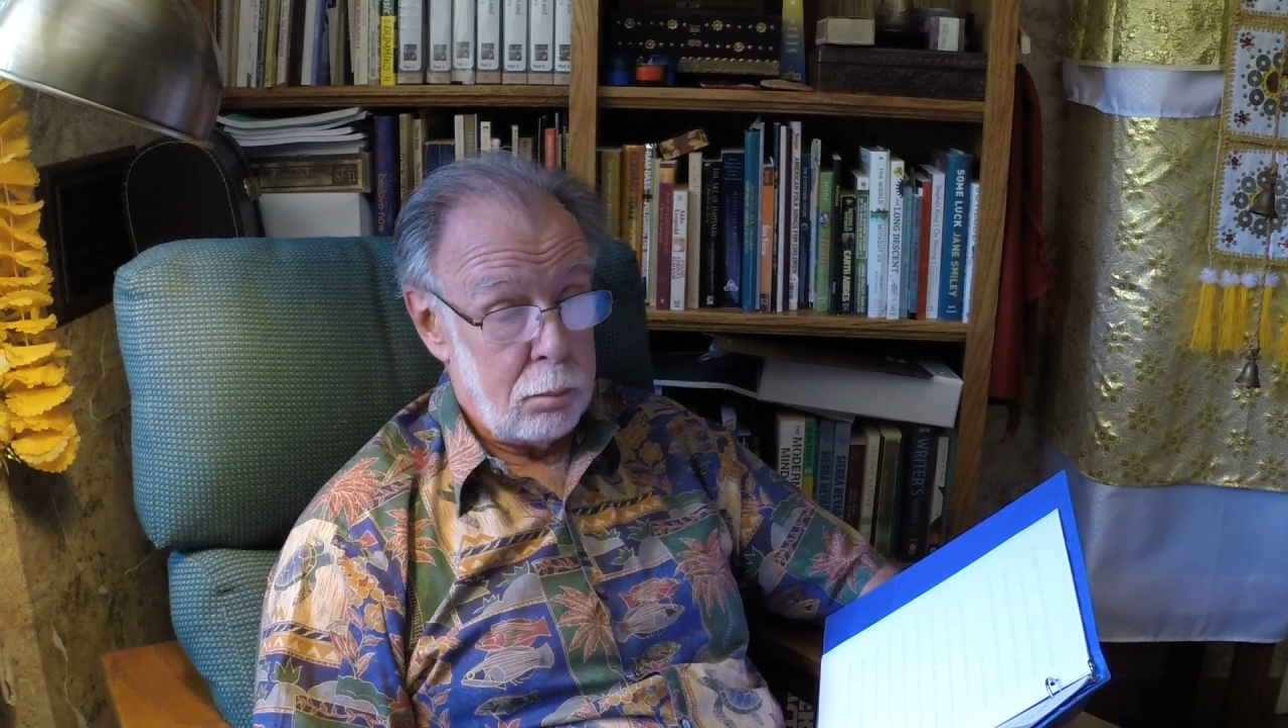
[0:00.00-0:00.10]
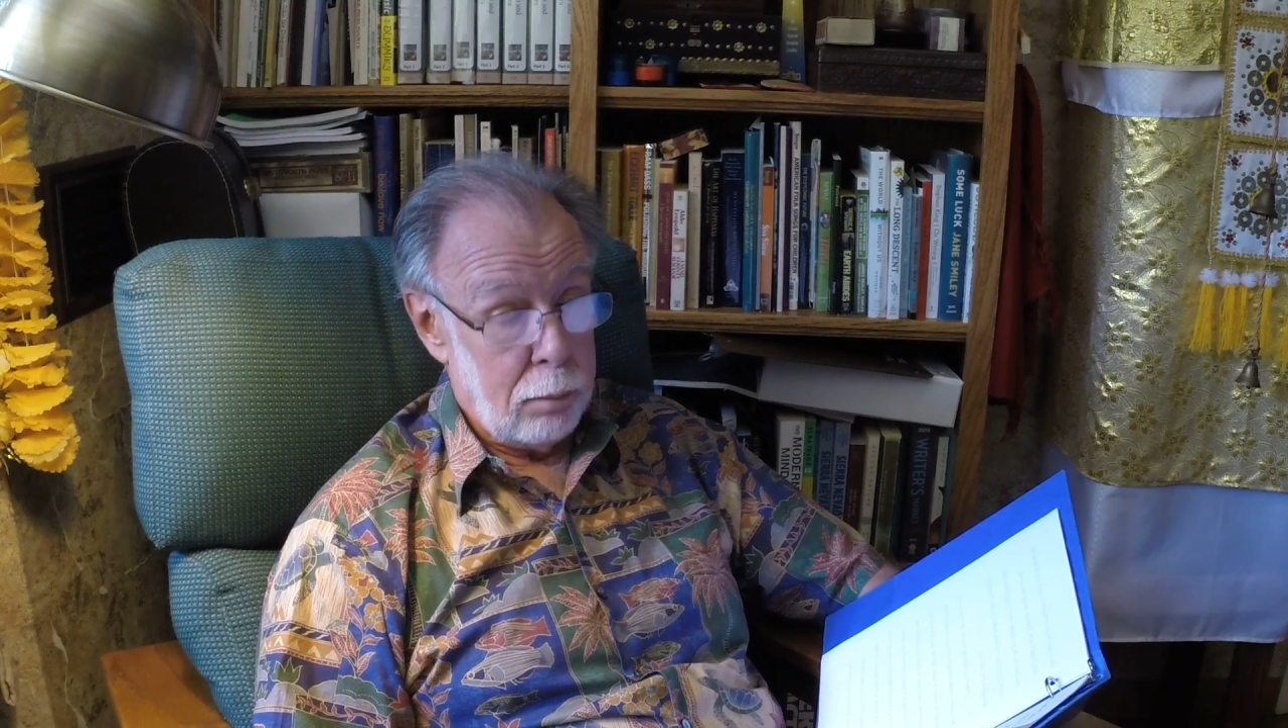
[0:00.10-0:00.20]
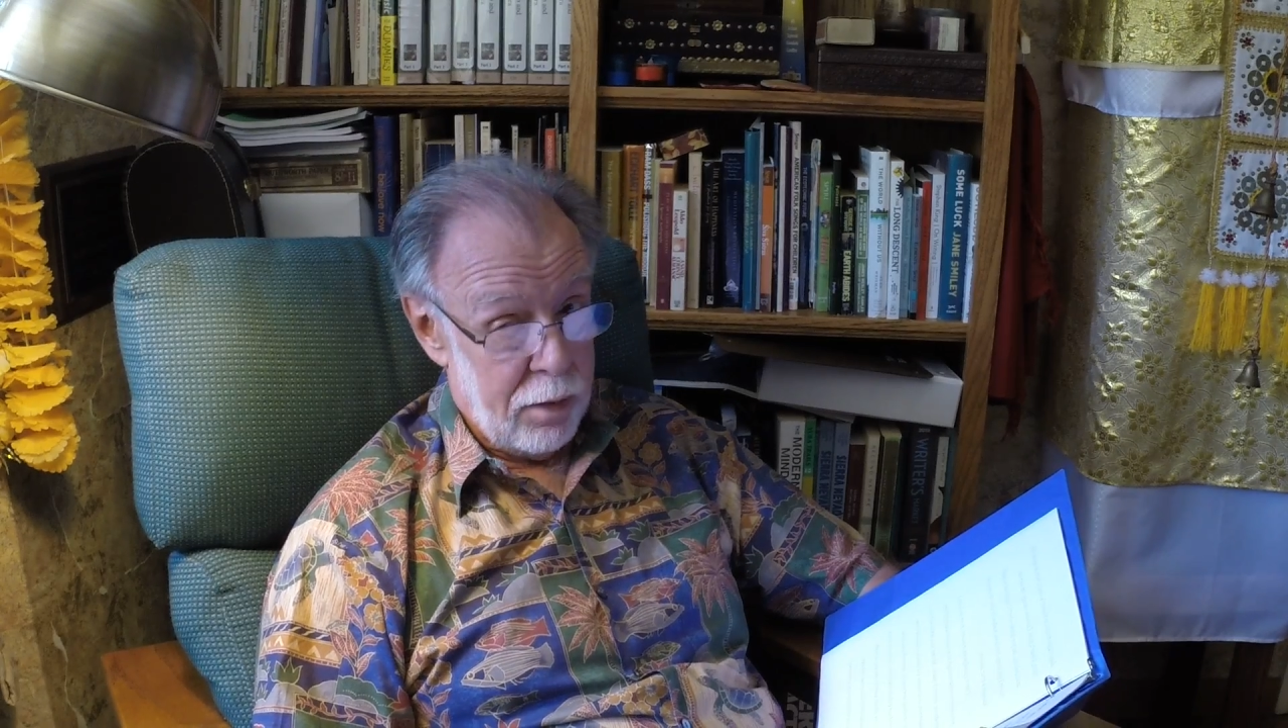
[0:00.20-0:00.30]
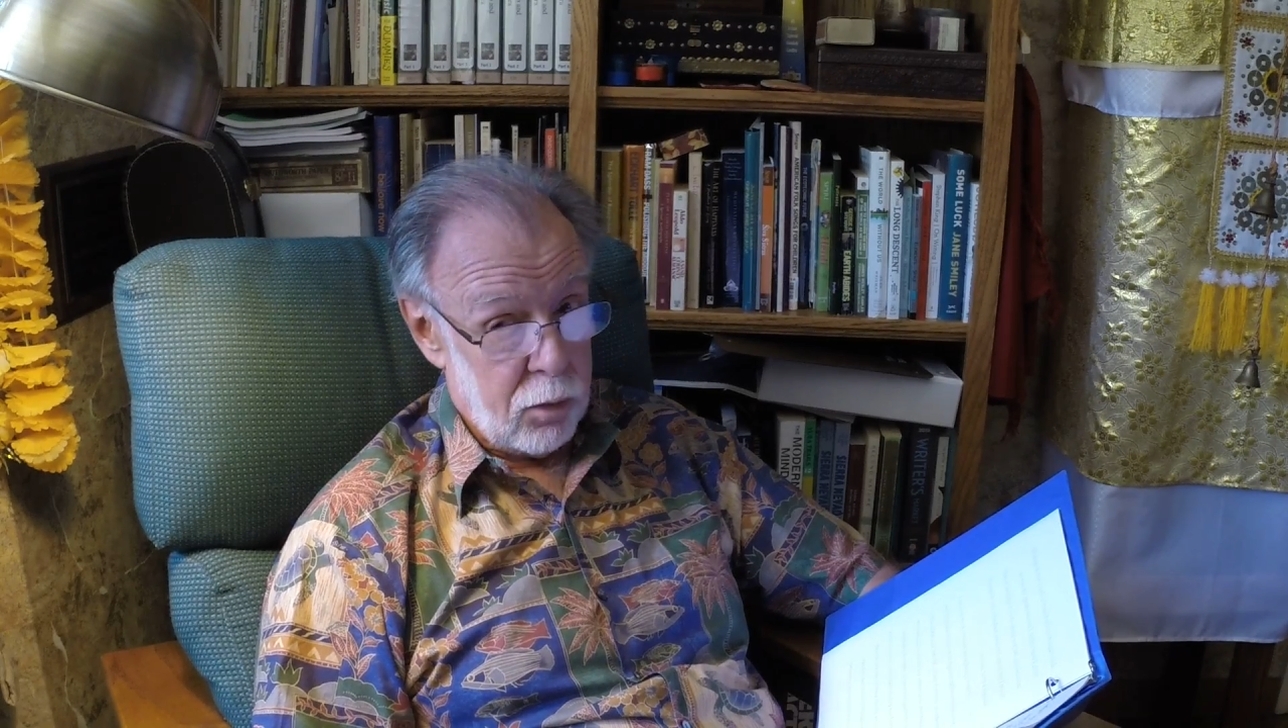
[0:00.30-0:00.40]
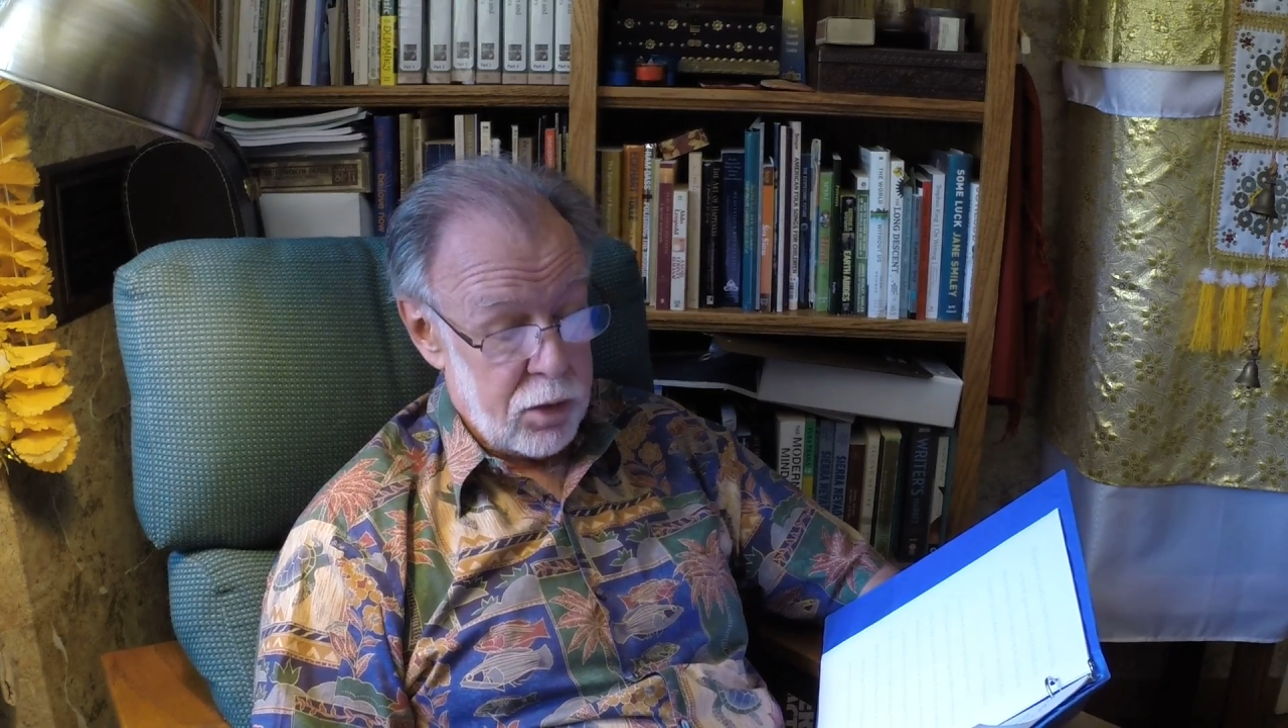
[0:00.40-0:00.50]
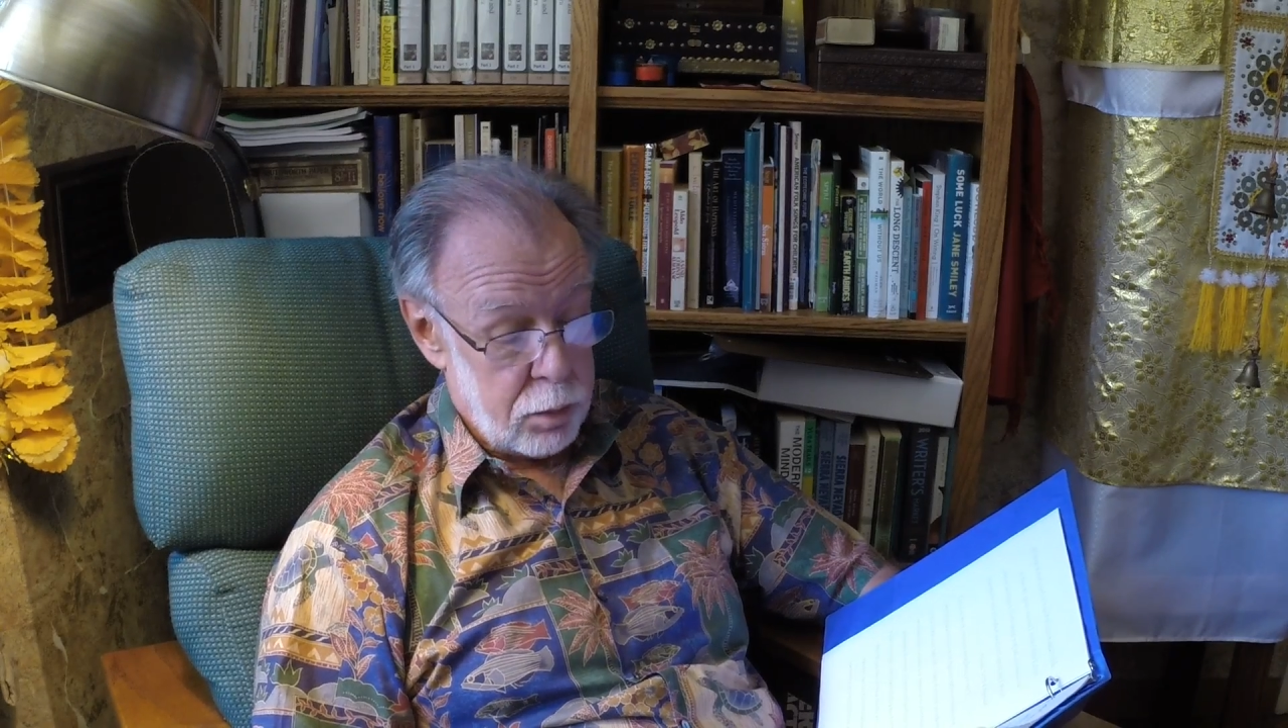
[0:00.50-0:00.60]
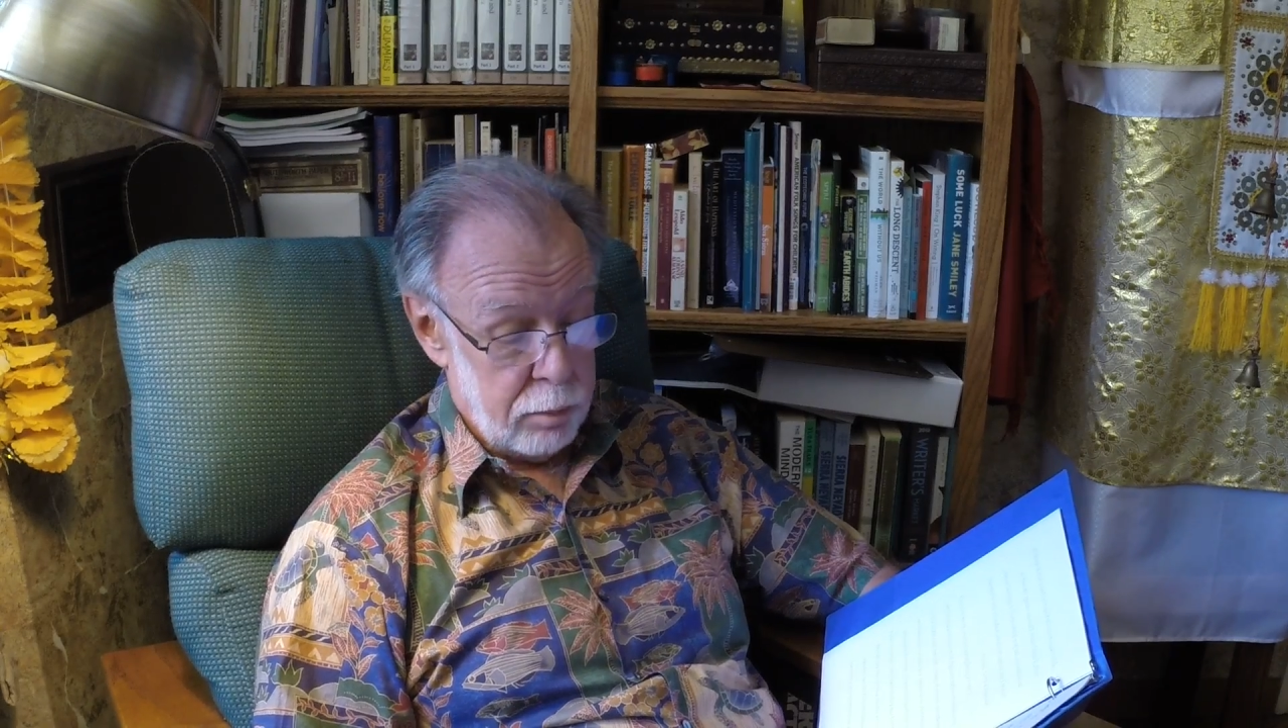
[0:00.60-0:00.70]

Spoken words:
Mother is